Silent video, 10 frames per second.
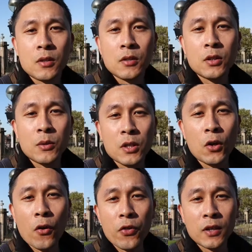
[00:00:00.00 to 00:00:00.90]
So it's a
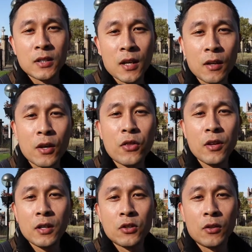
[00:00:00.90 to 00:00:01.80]
Gothic style
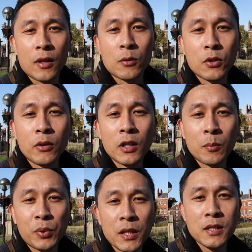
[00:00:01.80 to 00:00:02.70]
cathedral that was only
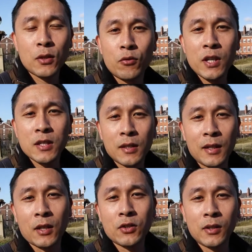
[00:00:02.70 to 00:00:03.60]
completed
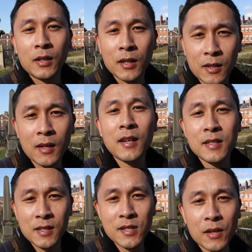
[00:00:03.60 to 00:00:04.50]
recently actually in the
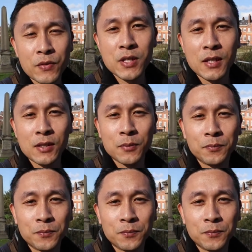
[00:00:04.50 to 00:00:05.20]
1970s.